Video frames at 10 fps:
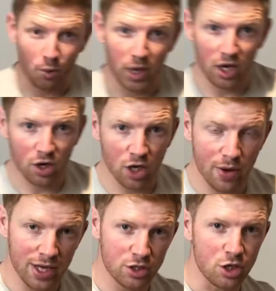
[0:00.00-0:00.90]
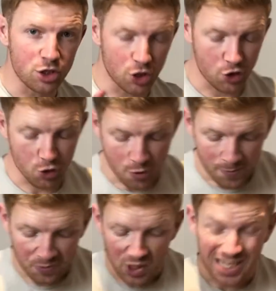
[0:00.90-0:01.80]
we are going to do
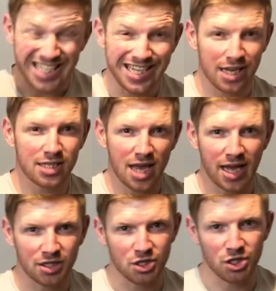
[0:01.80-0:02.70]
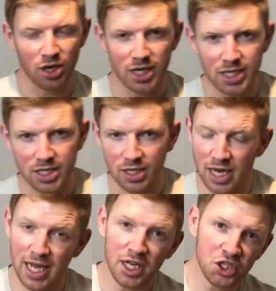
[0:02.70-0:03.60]
6 exercises, and
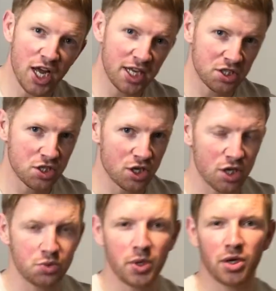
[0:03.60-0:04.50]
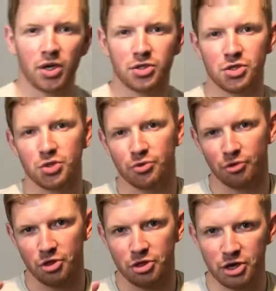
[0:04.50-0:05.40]
each exercise we are going to do for
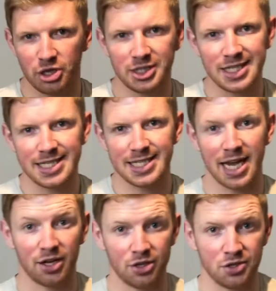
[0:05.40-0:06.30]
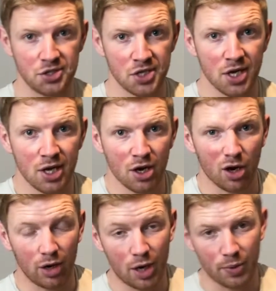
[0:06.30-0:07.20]
30 seconds. All
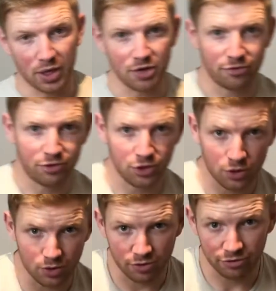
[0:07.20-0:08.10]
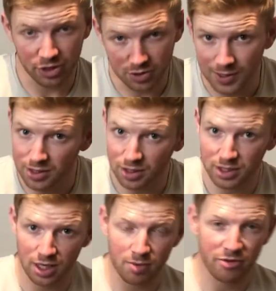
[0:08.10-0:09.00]
right, we're going to do, the first exercise is
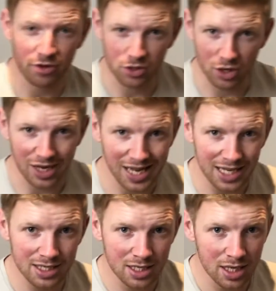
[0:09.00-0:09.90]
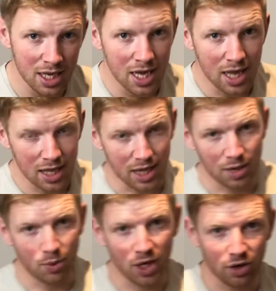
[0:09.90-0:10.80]
going to be focused on our legs.
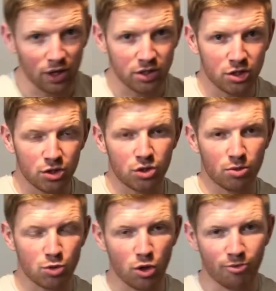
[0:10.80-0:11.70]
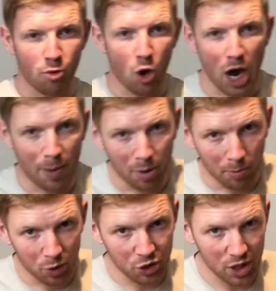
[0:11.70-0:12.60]
Then we are going to do some sort of more upper
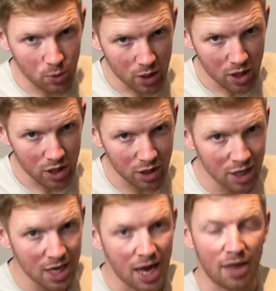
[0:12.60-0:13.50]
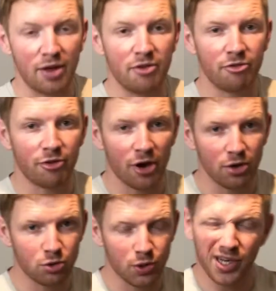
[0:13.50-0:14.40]
body work. And then
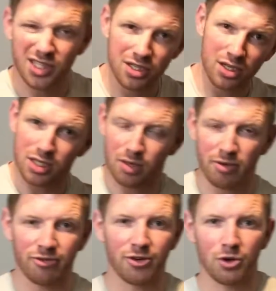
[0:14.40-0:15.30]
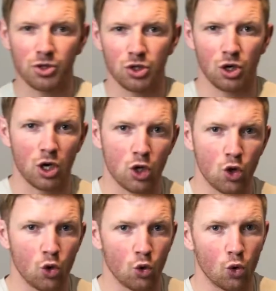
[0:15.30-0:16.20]
final 2 exercises are going to be focused on our
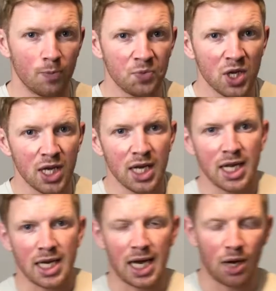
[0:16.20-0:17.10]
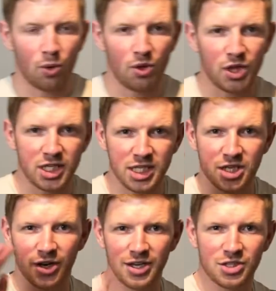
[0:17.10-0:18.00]
core. Now, this is
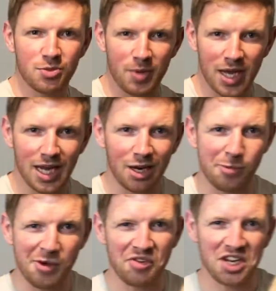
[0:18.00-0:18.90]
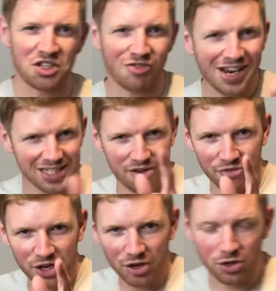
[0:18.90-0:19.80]
going to be a little bit of an interactive
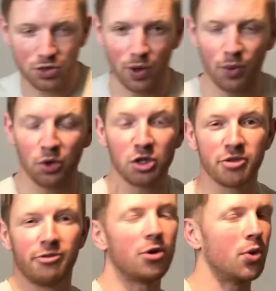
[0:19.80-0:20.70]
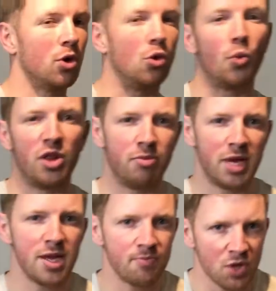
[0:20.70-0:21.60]
video, so I want you to follow along with
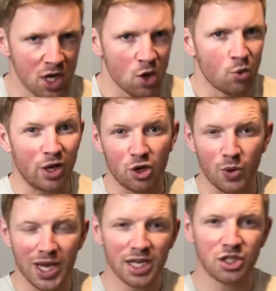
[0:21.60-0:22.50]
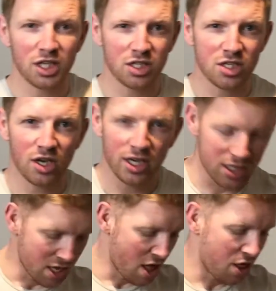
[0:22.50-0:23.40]
me. We're going to do each
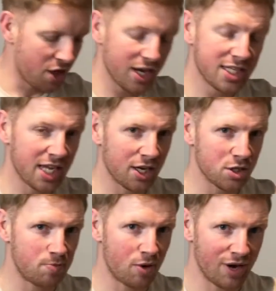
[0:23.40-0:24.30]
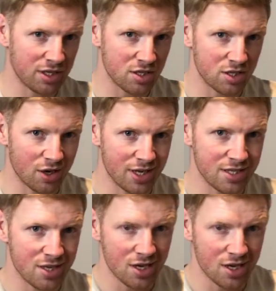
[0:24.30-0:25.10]
exercise, 30 seconds per exercise,